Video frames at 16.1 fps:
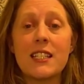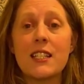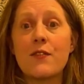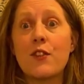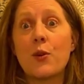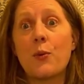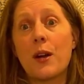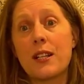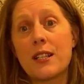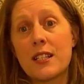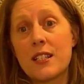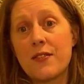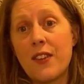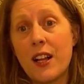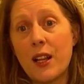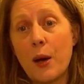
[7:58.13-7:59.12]
if you want to
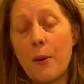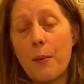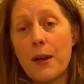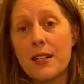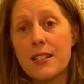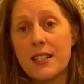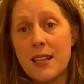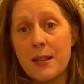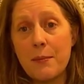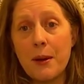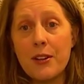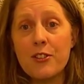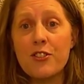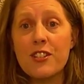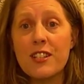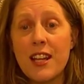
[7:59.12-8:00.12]
develop a deep
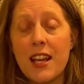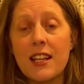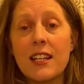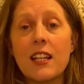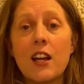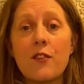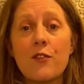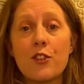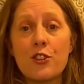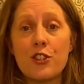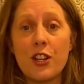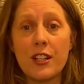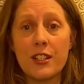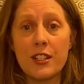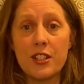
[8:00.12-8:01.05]
understanding of your child's